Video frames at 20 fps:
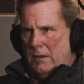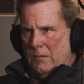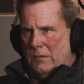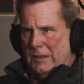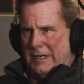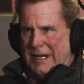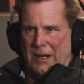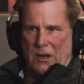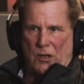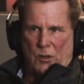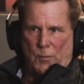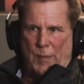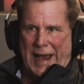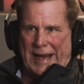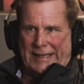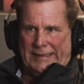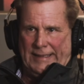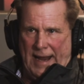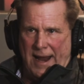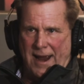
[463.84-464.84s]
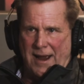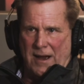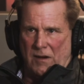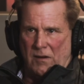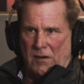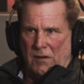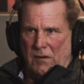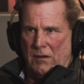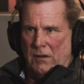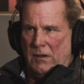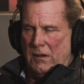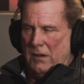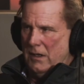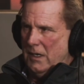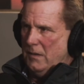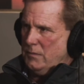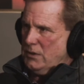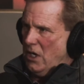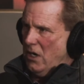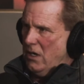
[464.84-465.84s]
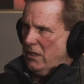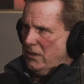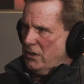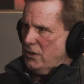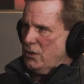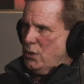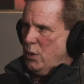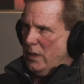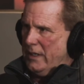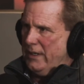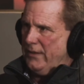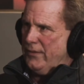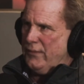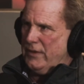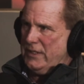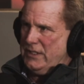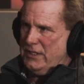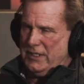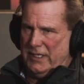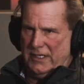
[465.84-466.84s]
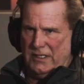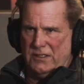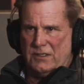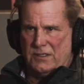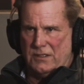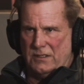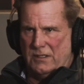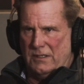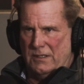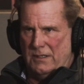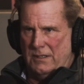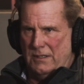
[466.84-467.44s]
When I look back now, it was 123 seats,